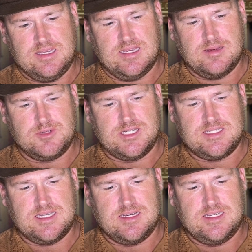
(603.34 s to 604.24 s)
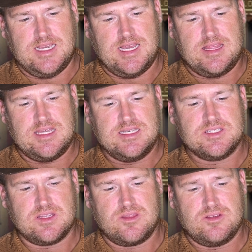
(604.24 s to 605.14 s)
I'm going to tell you I think it's
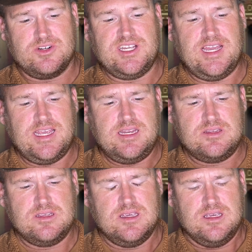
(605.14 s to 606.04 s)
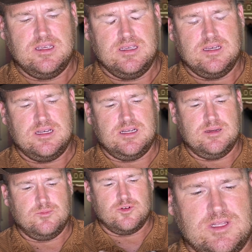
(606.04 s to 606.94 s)
a 38.
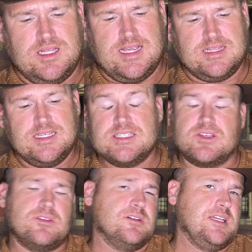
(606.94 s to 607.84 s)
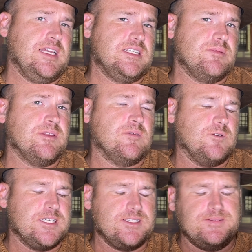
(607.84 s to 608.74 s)
More than likely it's a 38 Smith &
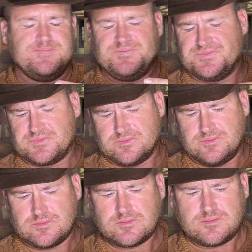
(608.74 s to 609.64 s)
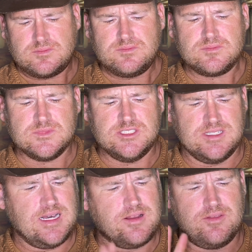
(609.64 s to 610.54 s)
Wesson,
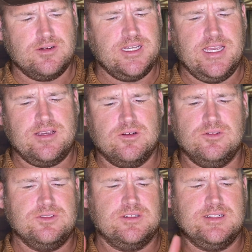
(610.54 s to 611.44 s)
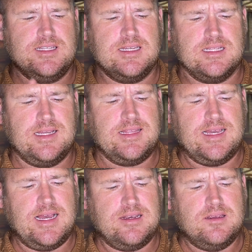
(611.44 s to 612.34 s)
not a 38 Colt or anything like
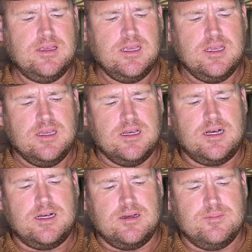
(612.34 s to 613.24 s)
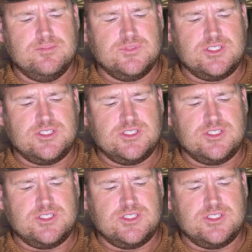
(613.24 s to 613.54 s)
that. And